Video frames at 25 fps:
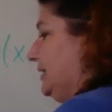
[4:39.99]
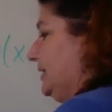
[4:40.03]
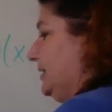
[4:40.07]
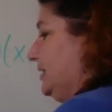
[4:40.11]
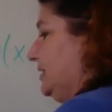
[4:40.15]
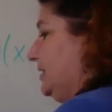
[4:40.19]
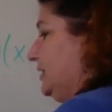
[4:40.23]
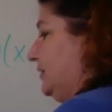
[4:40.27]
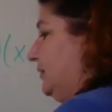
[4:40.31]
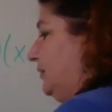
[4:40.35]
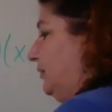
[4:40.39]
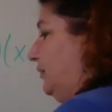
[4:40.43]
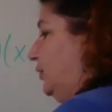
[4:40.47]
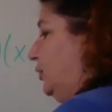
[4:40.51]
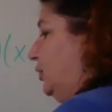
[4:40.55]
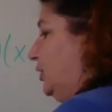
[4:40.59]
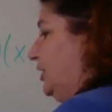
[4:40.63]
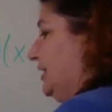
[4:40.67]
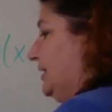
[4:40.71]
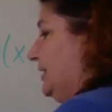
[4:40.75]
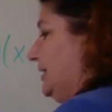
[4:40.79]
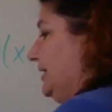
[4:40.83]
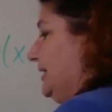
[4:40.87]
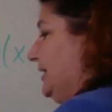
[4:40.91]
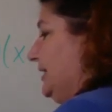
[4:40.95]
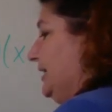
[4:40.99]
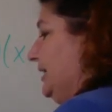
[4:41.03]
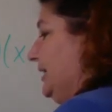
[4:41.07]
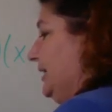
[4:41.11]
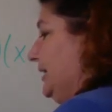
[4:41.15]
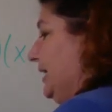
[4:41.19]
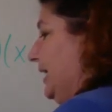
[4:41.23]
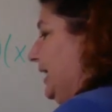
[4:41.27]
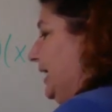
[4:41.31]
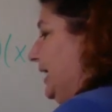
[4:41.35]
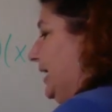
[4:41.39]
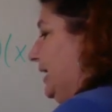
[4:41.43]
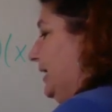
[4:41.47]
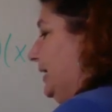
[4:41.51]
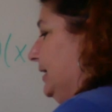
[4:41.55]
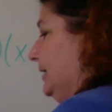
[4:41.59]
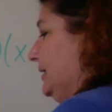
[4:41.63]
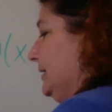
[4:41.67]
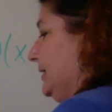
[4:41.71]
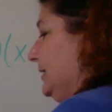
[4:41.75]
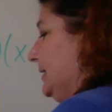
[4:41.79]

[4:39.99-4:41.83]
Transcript: is 14x